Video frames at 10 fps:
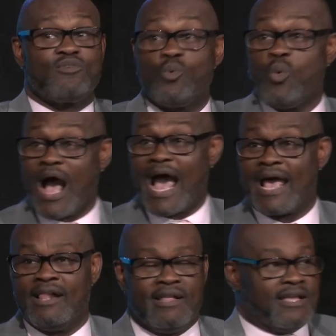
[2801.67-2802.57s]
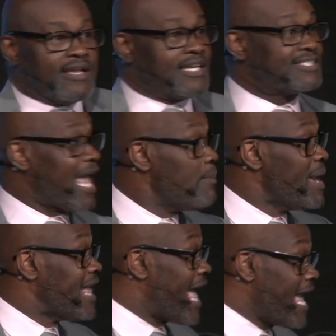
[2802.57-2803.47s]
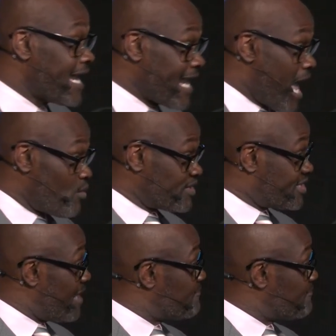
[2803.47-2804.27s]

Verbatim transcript: Why? Because they've been hanging out with some